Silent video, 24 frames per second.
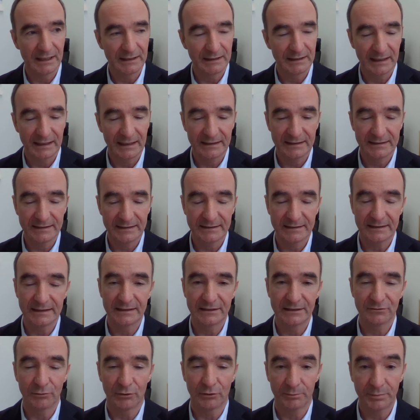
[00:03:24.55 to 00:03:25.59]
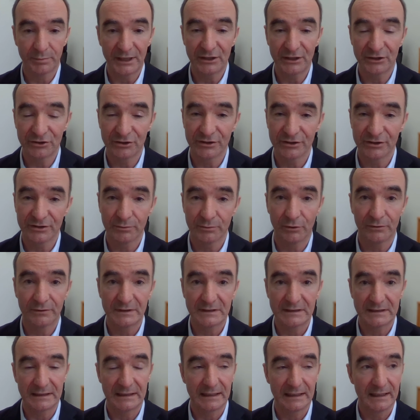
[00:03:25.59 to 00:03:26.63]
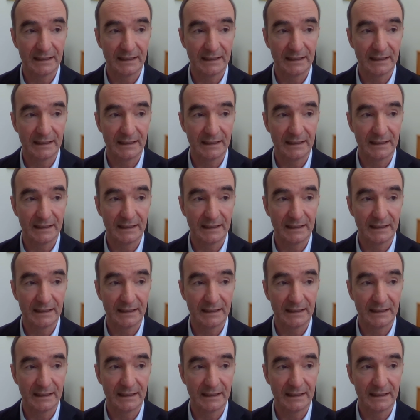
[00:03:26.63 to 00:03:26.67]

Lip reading: and that is what patients want,